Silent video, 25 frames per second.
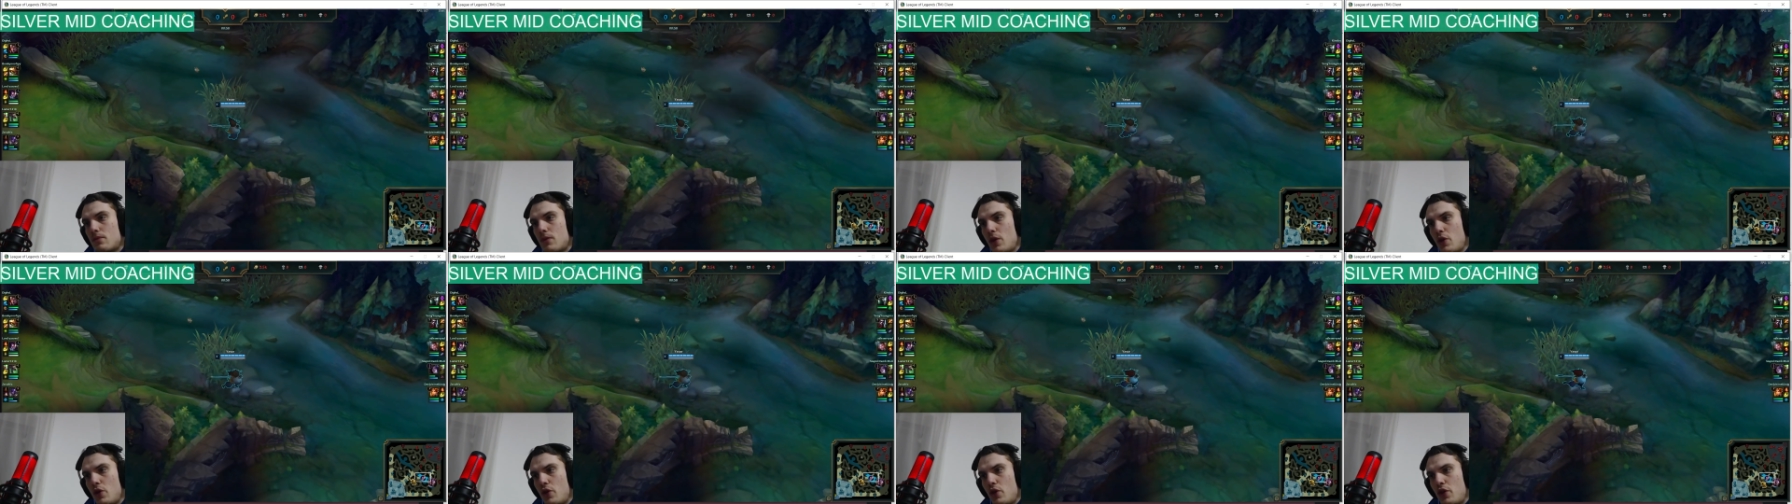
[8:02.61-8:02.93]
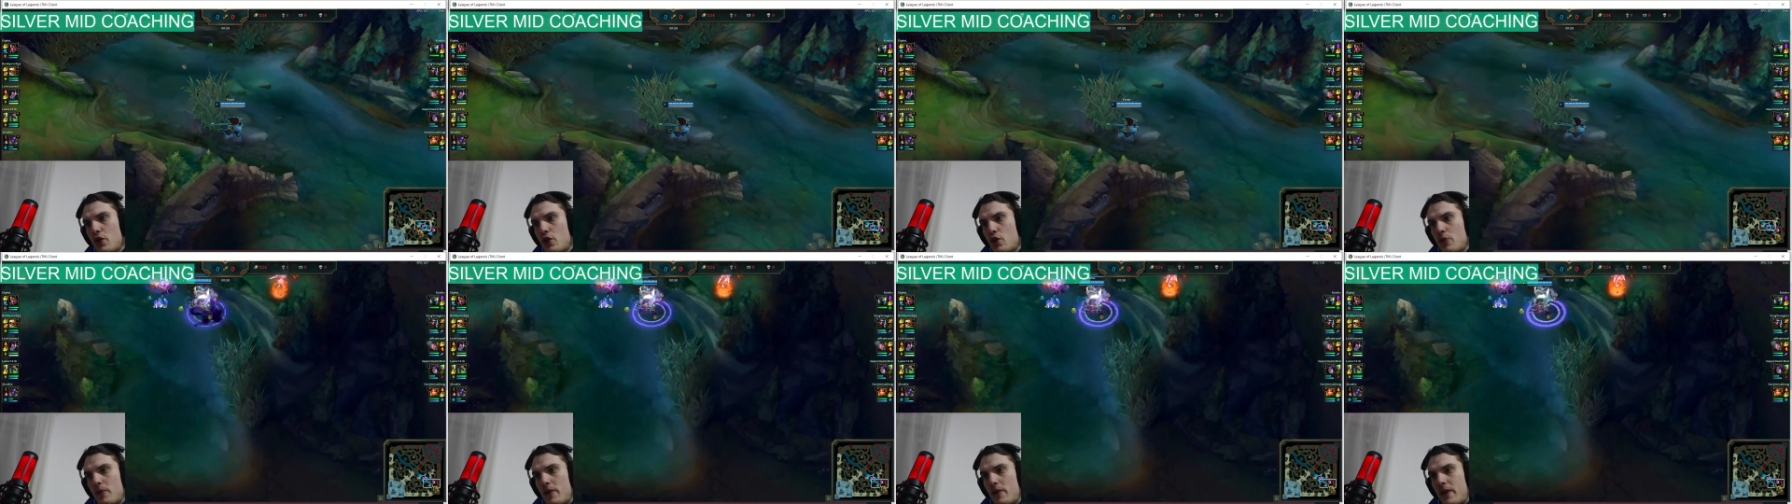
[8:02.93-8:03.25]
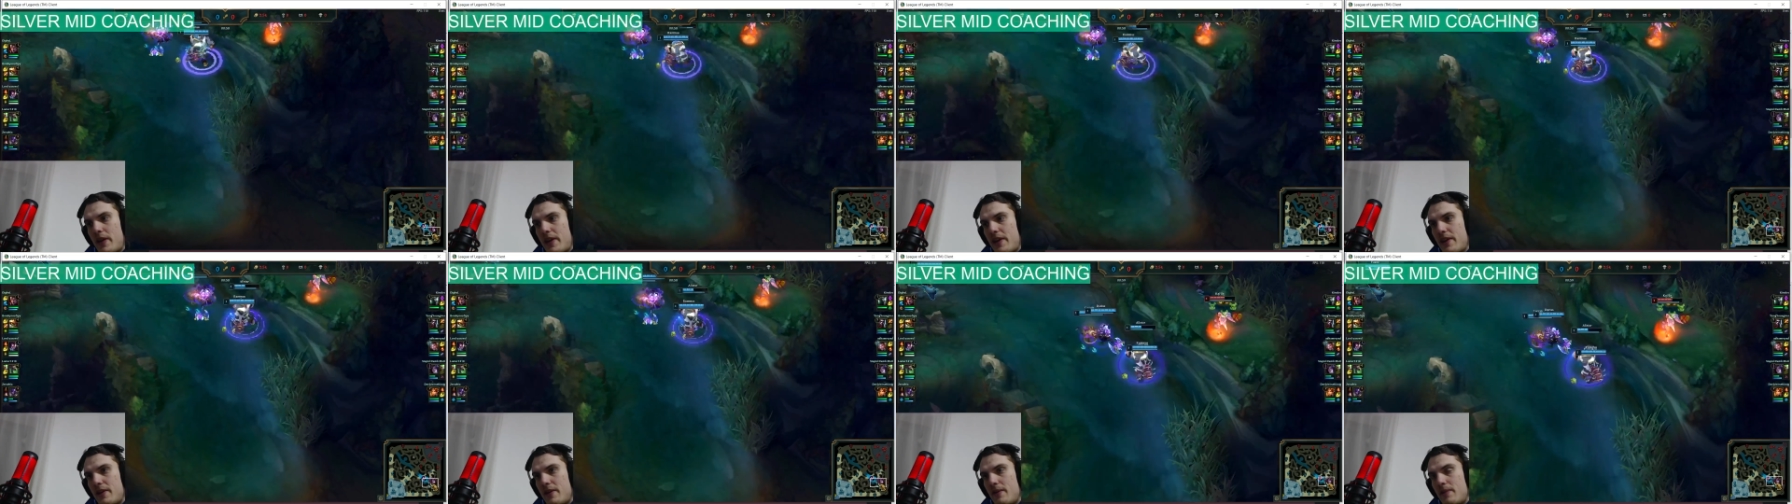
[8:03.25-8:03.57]
you need to
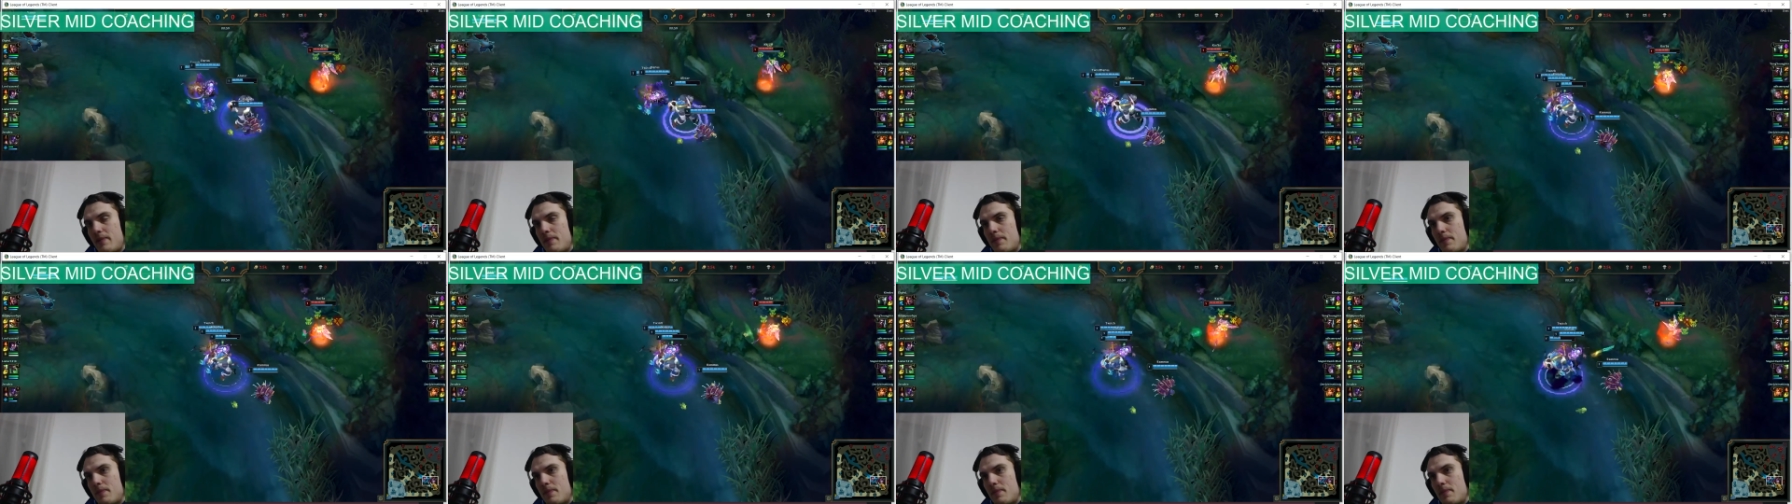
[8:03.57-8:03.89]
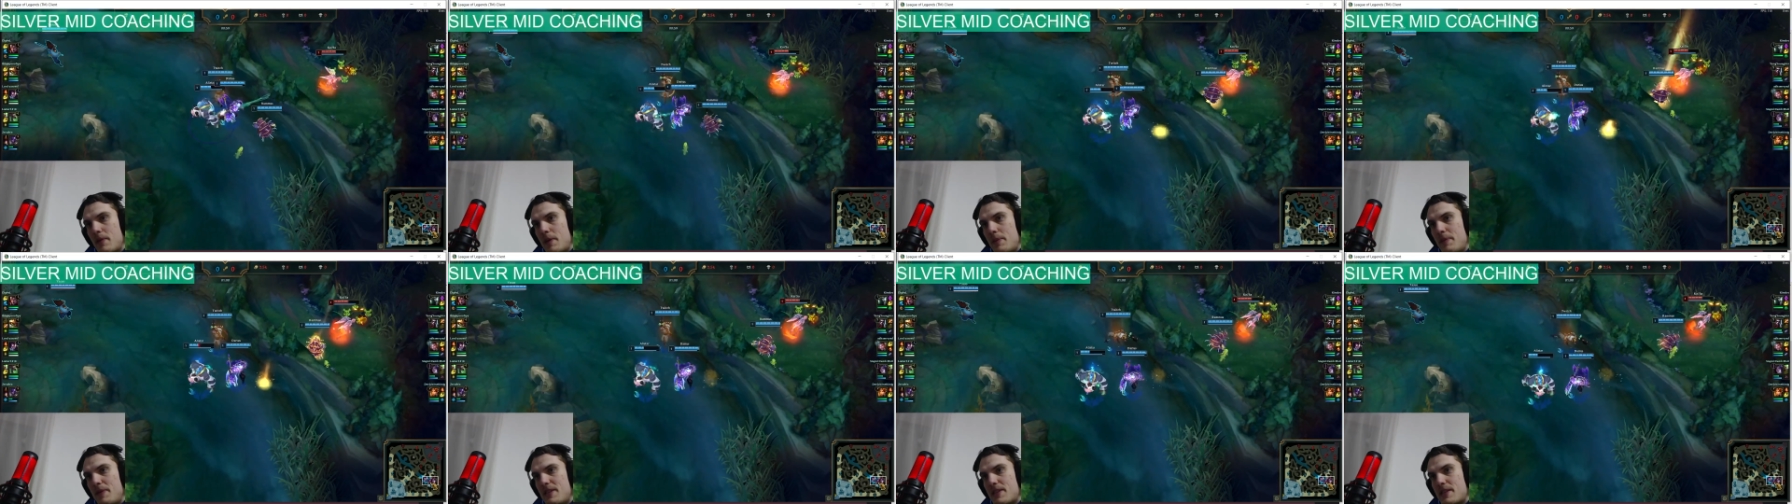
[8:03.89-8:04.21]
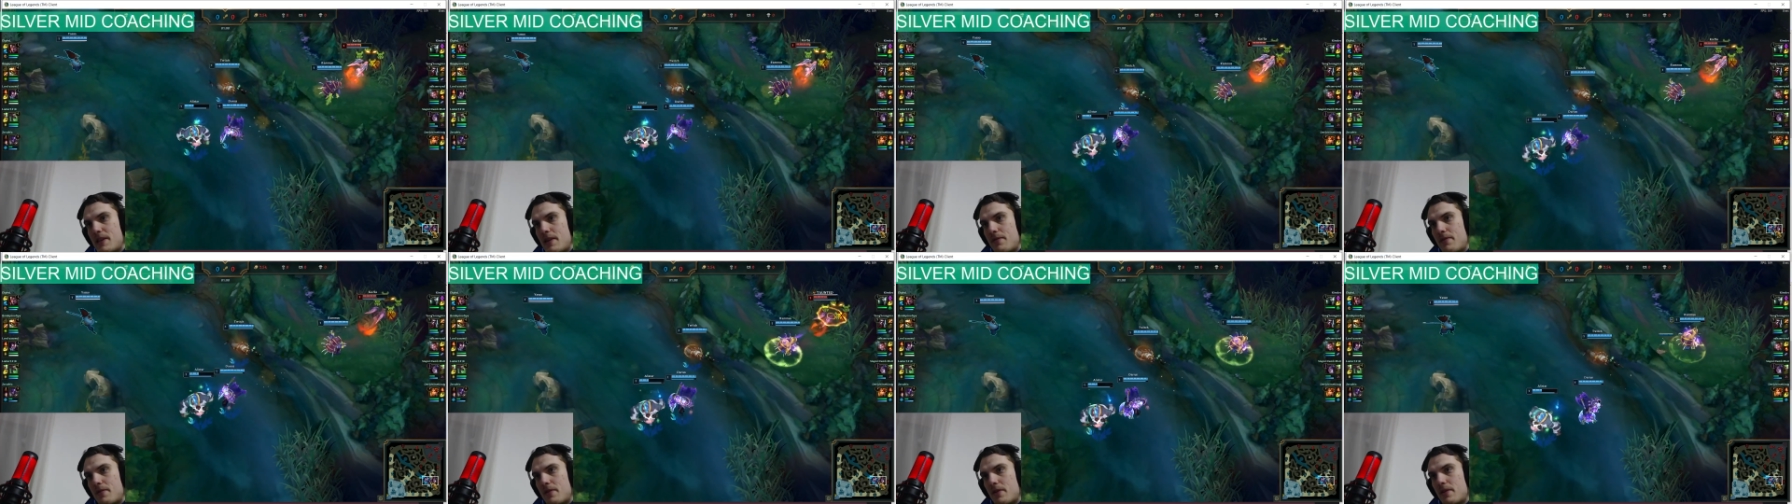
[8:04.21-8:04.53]
play a bit
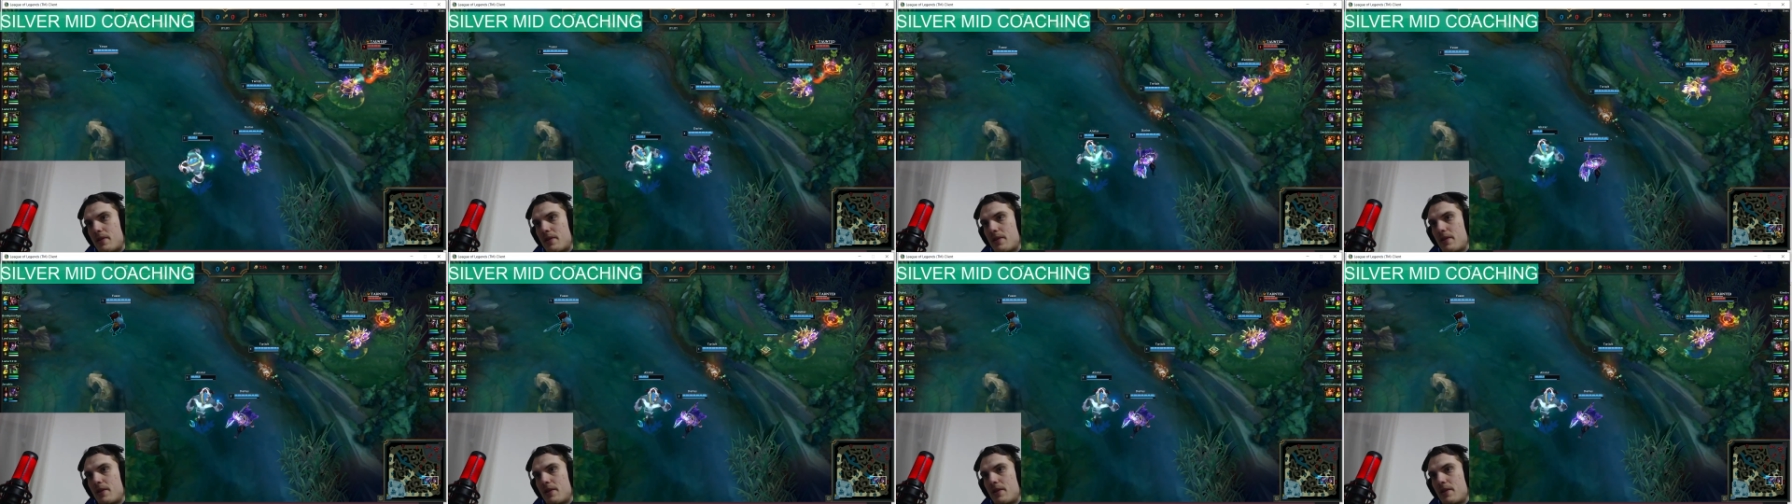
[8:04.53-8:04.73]
safer.